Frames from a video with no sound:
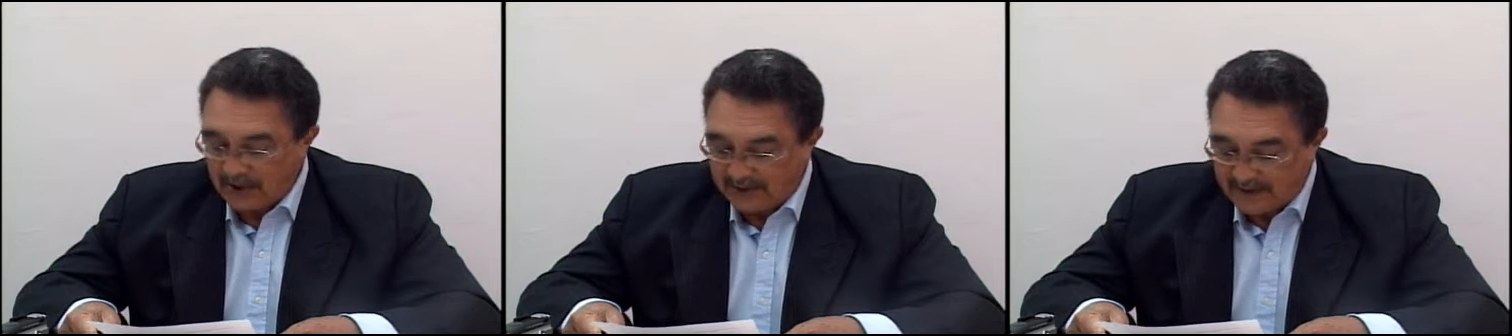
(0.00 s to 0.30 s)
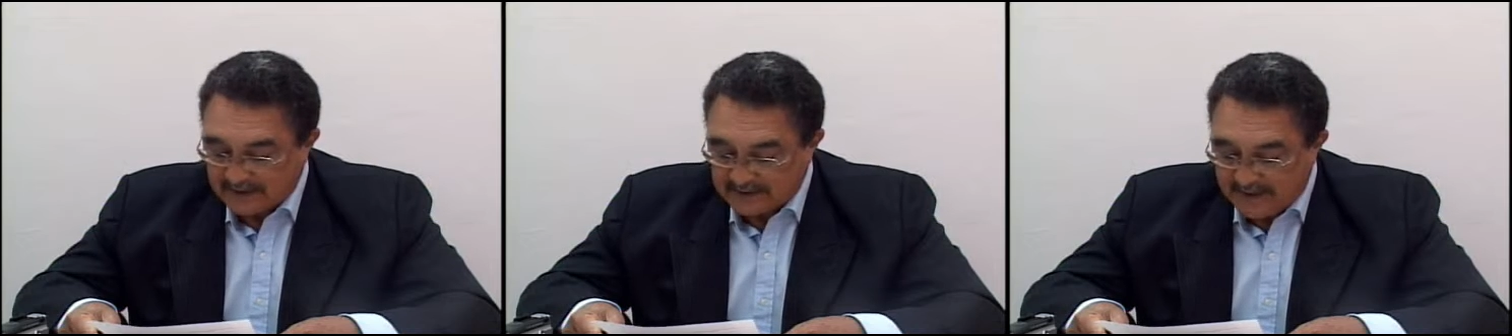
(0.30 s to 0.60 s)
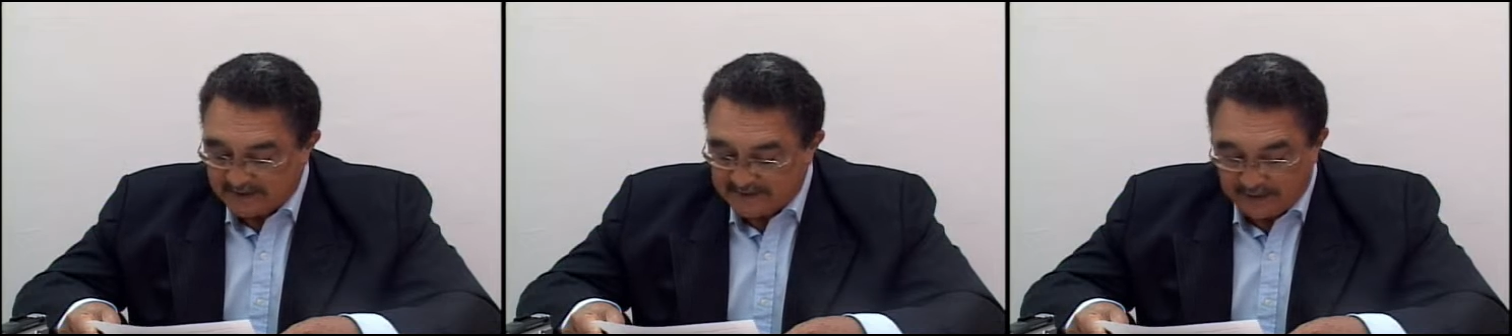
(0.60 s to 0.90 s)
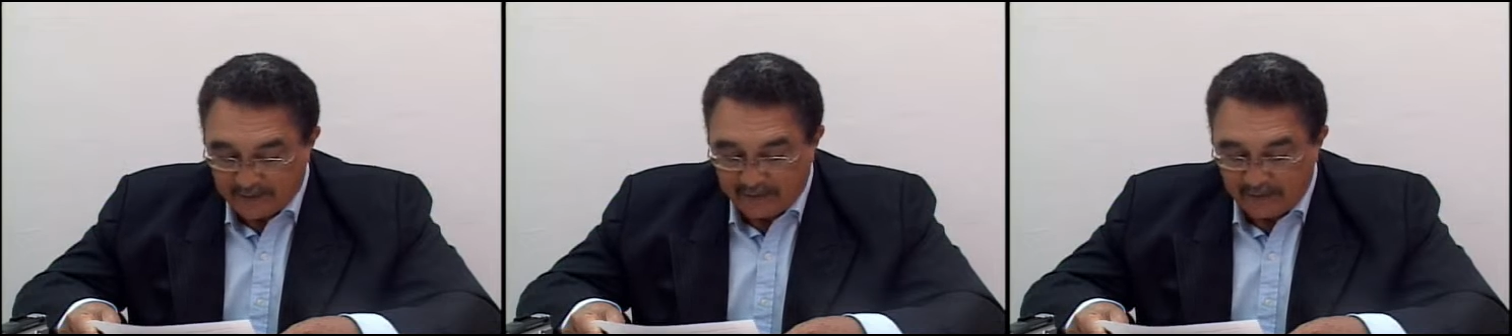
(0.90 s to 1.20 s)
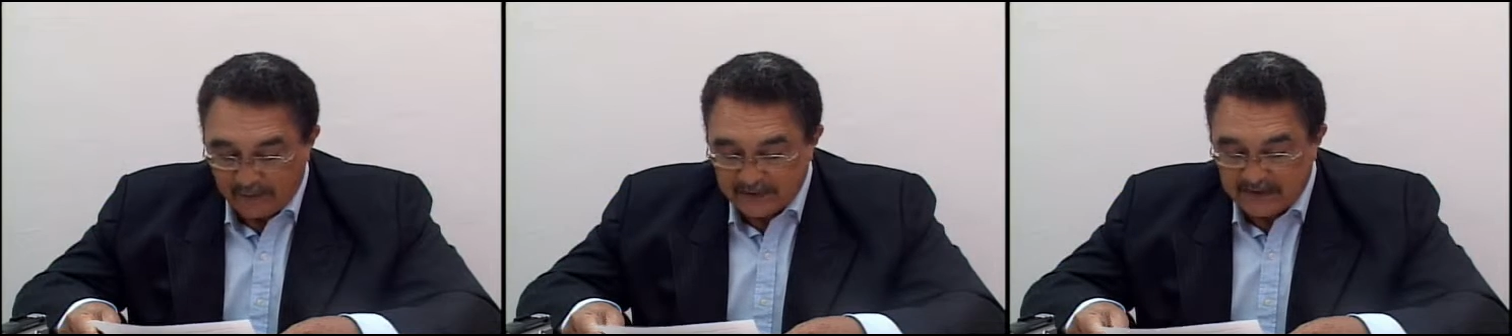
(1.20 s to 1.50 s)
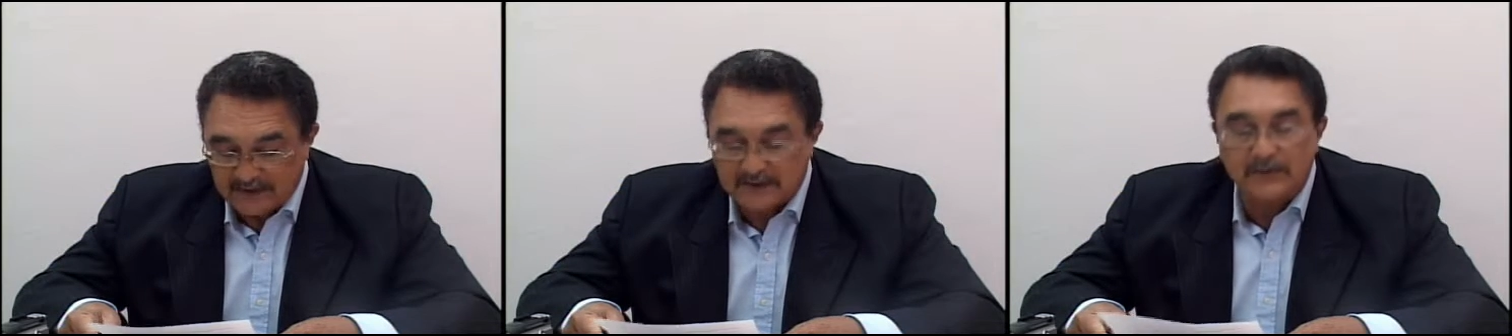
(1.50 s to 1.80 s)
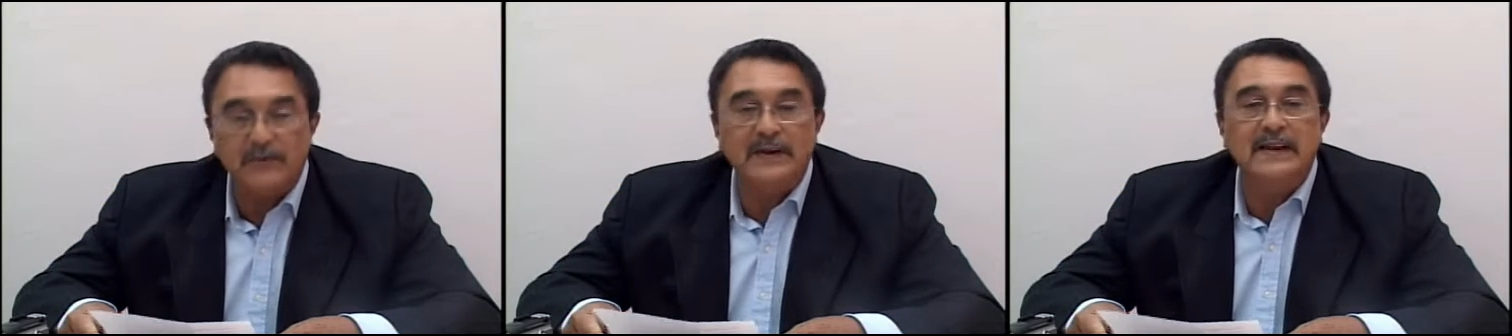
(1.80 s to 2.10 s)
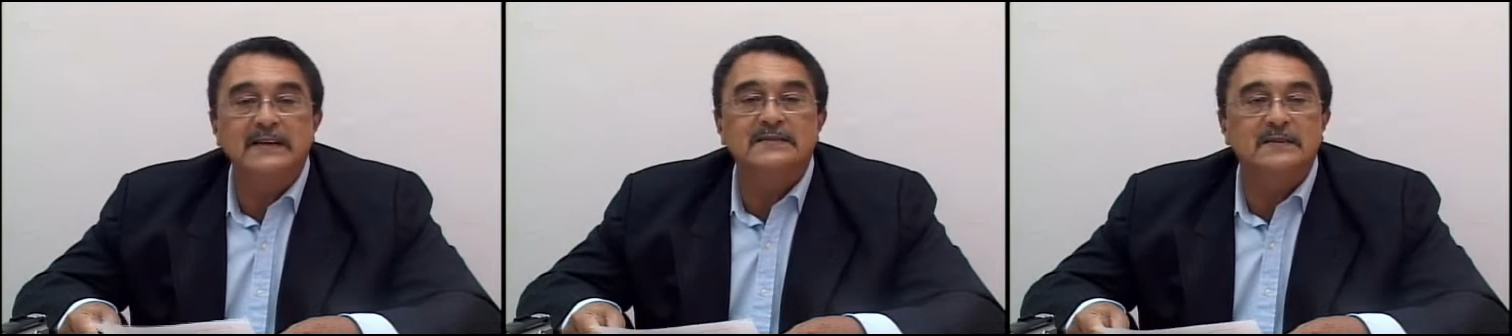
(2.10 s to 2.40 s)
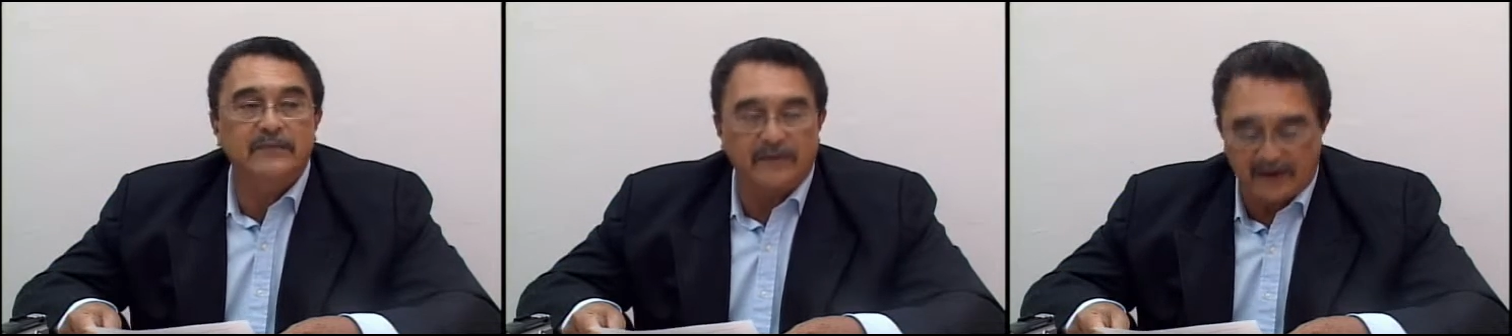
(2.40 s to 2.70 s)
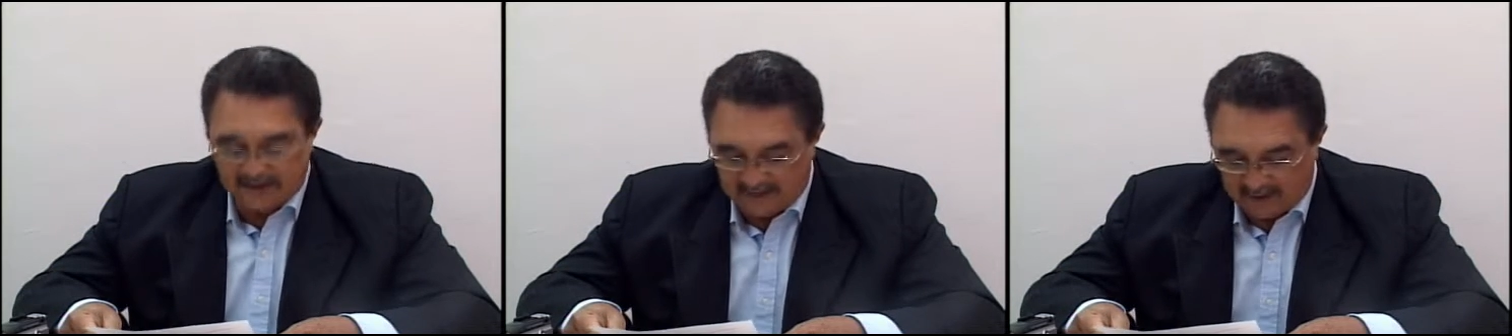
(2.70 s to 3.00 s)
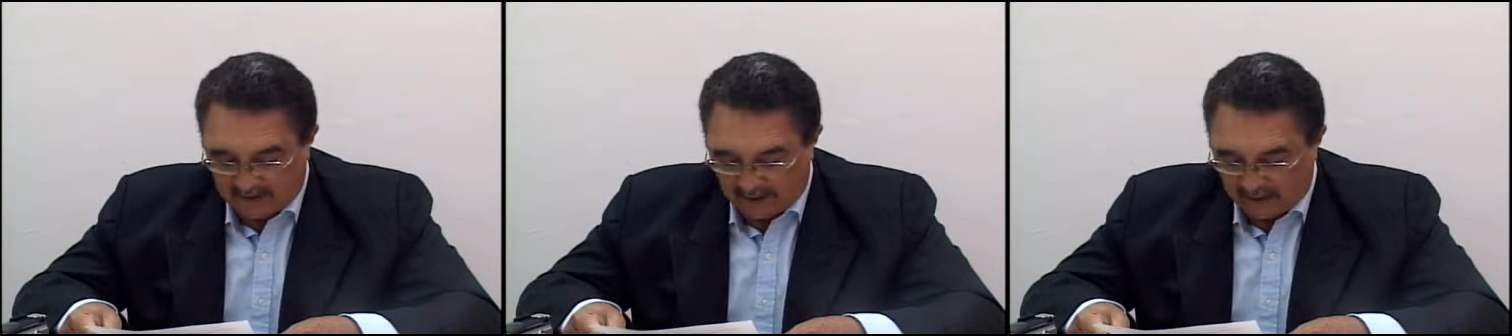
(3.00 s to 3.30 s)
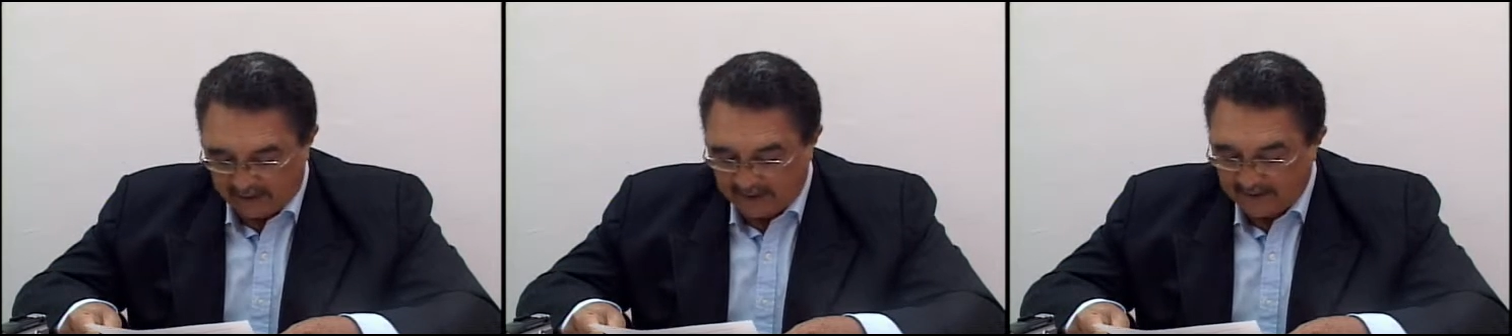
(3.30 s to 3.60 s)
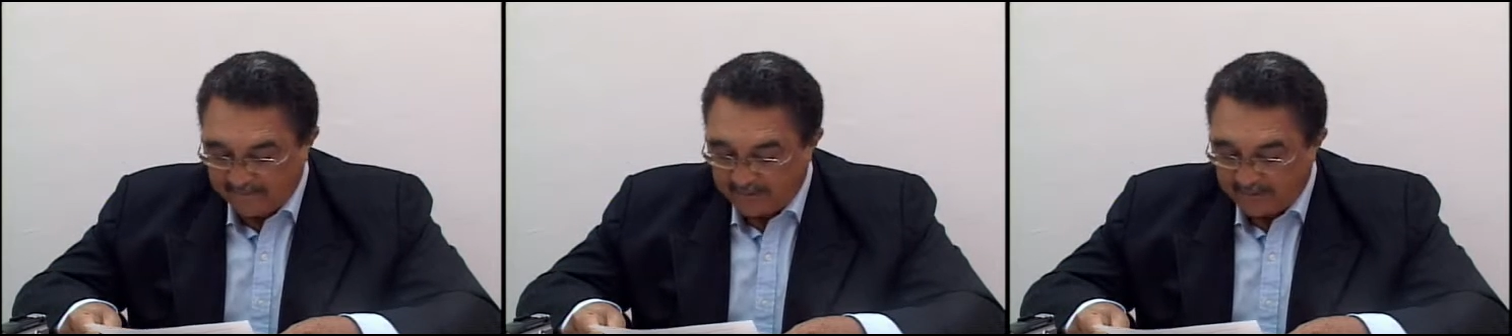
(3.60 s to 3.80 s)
on this matter and refuses to release the forensic audit,